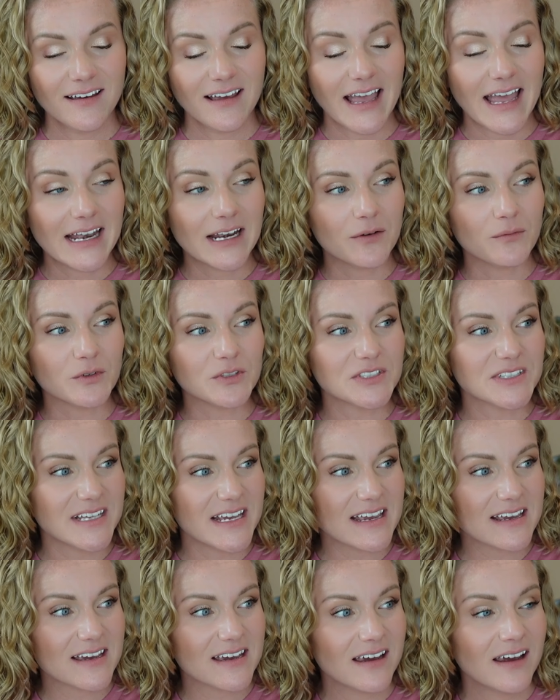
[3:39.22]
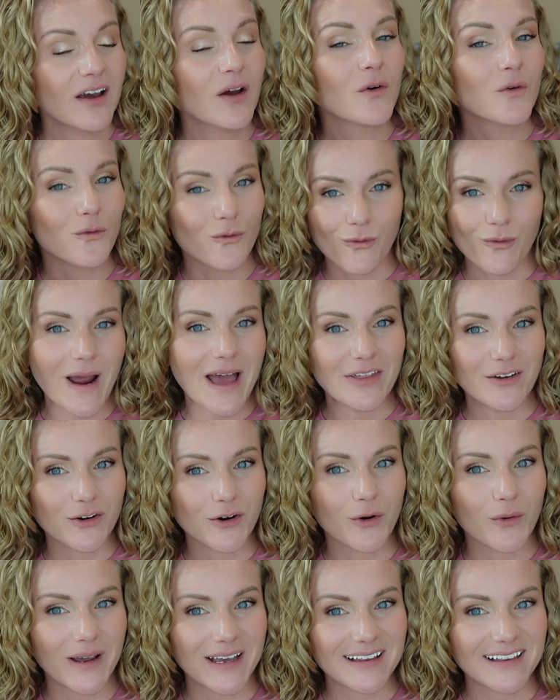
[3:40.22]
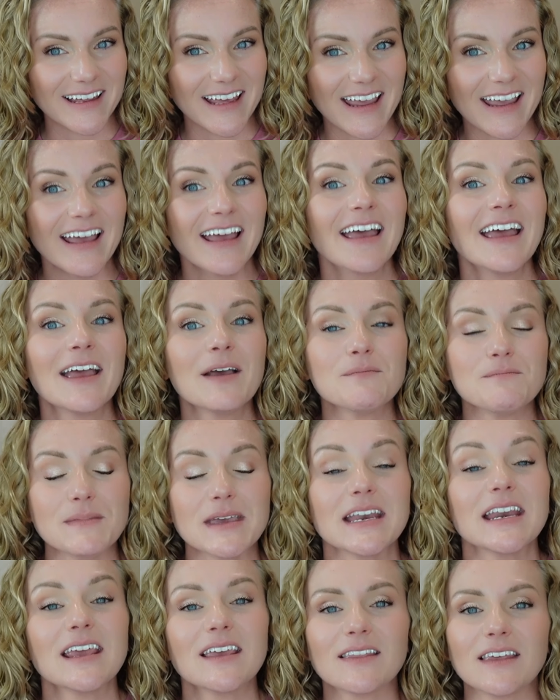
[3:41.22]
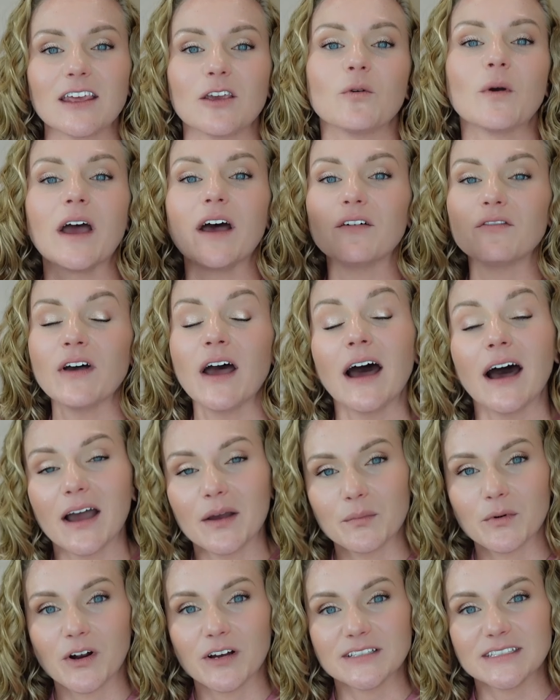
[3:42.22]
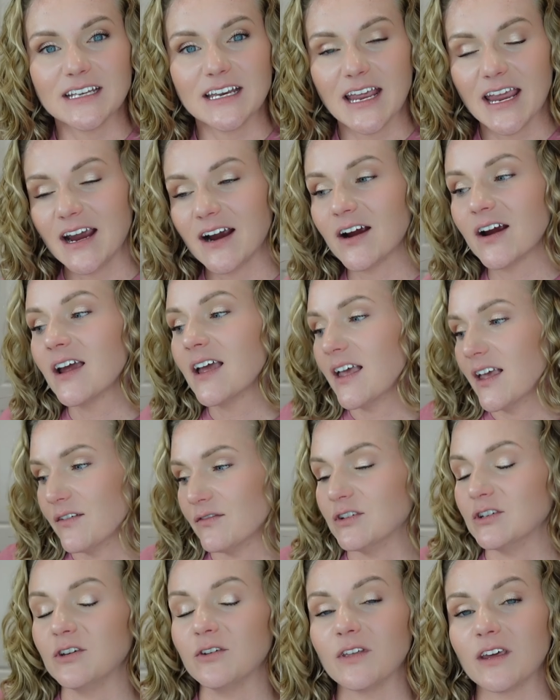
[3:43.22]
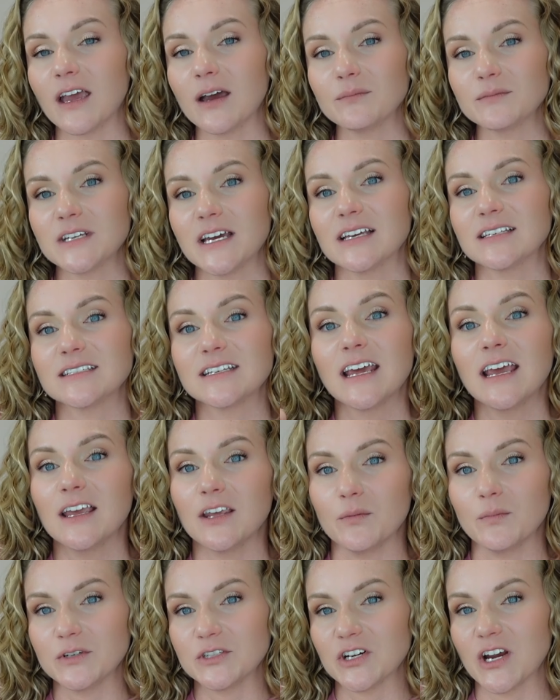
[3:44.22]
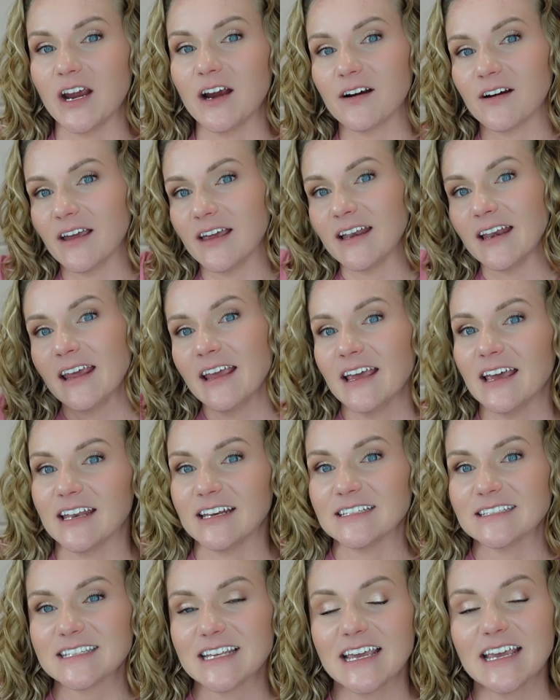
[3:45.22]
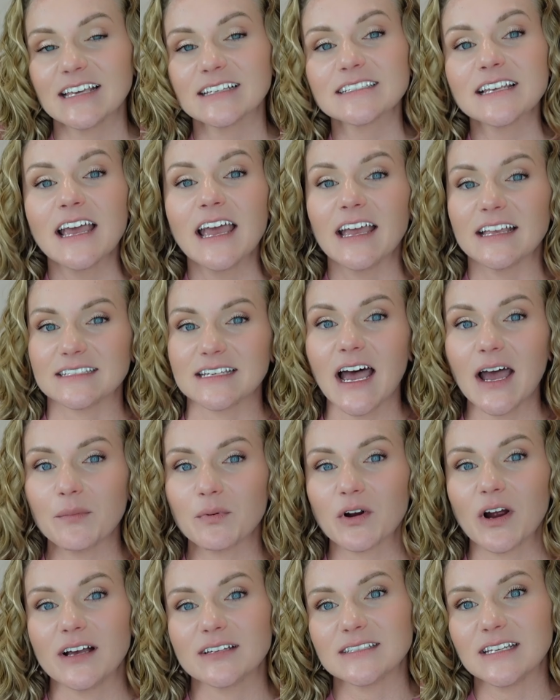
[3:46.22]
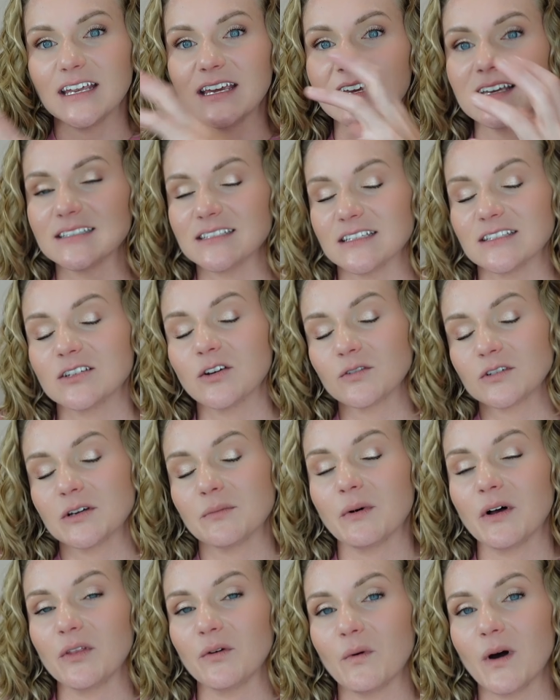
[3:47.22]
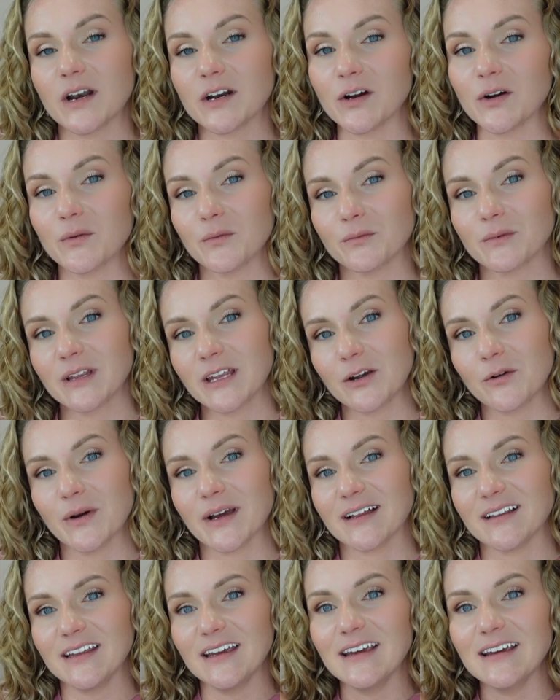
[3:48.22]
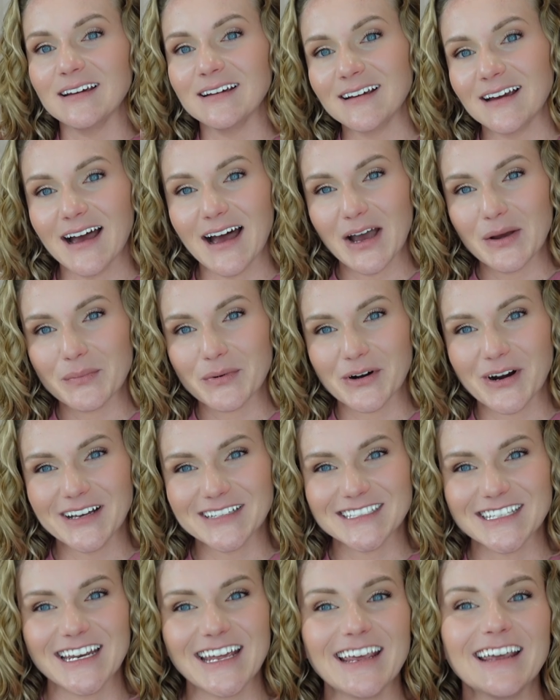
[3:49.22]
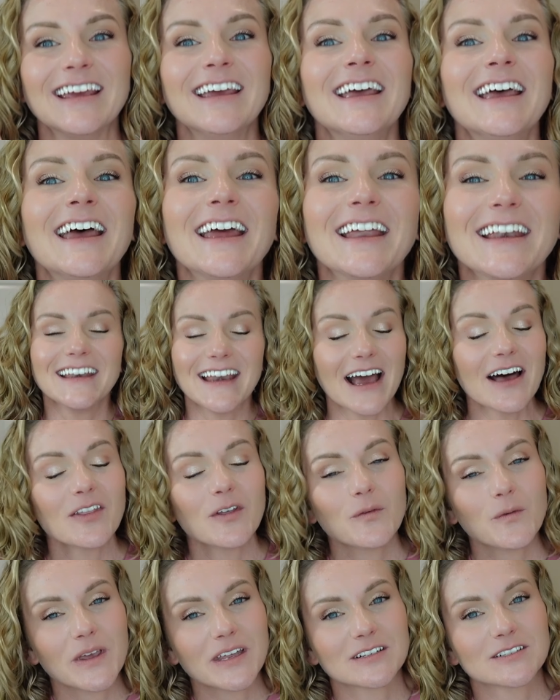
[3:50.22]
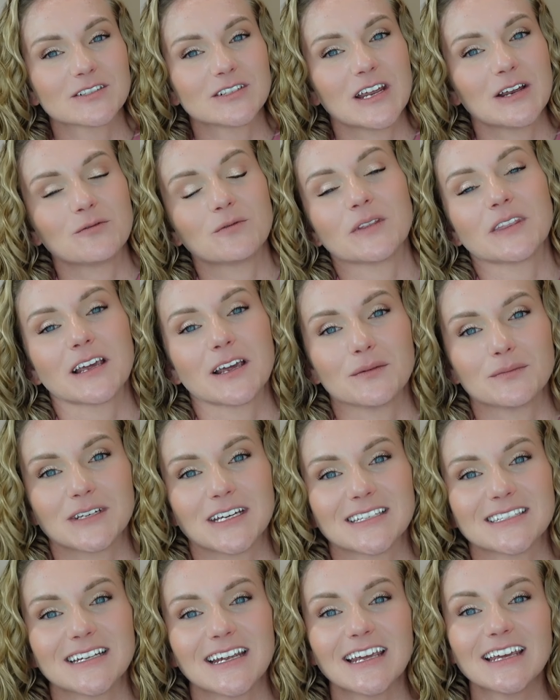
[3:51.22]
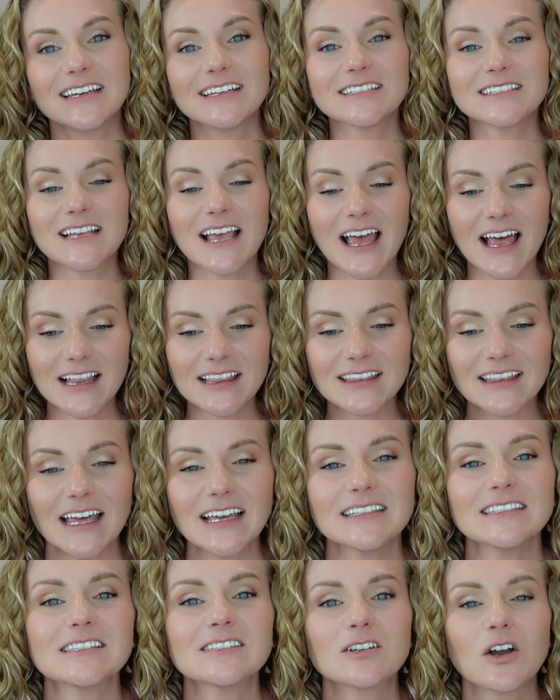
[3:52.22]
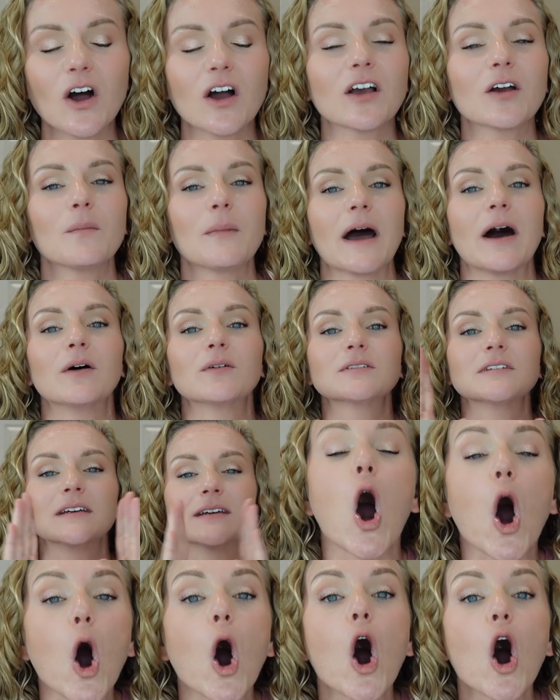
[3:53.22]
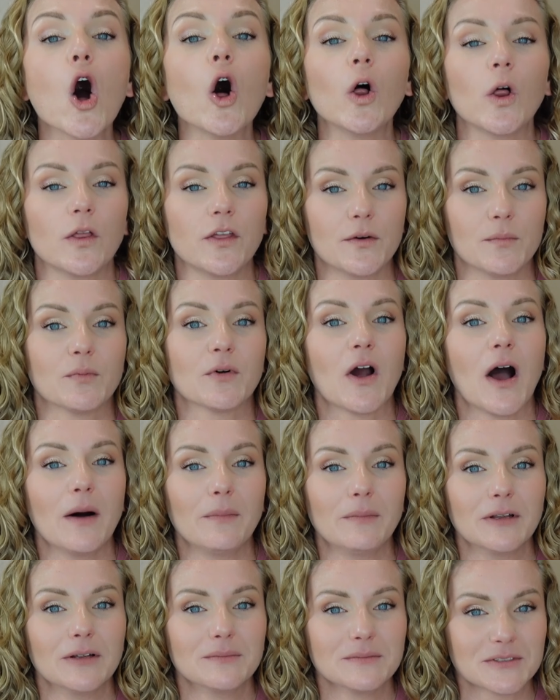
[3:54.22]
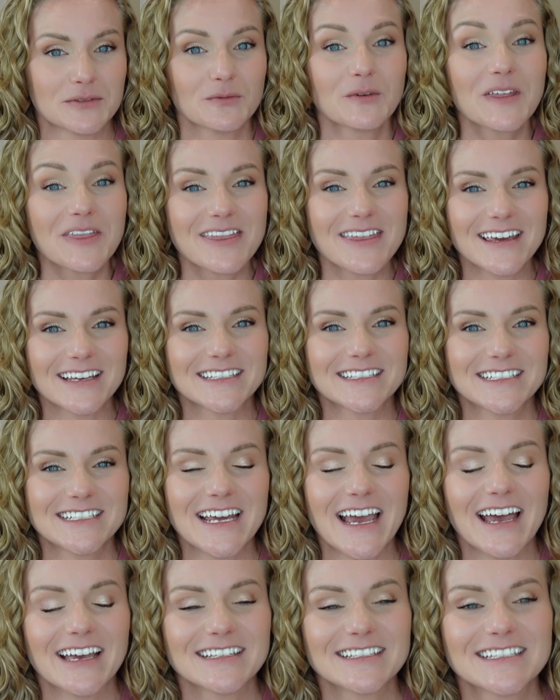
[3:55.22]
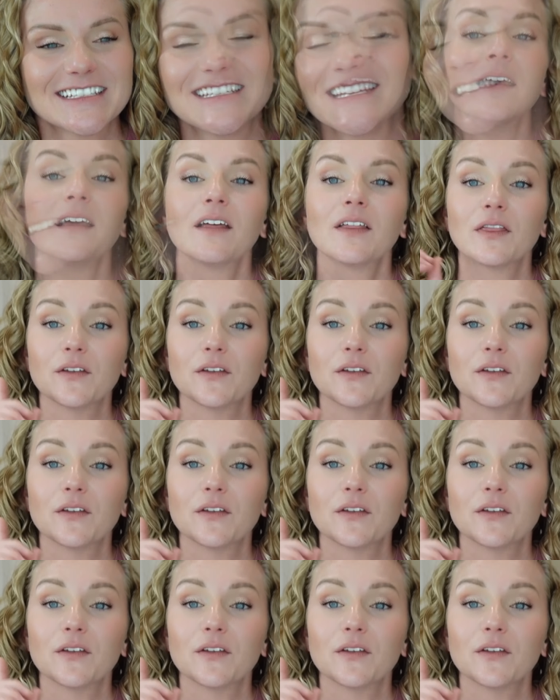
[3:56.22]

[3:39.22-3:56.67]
And it will sink rather quickly, meaning that you have high porosity hair. If you do the cup test, you put your hair in and it sinks. It's high porosity because it soaked up all the water really quickly, high porosity. Now that we understand what the cup test is, let's talk about all the problems with this test.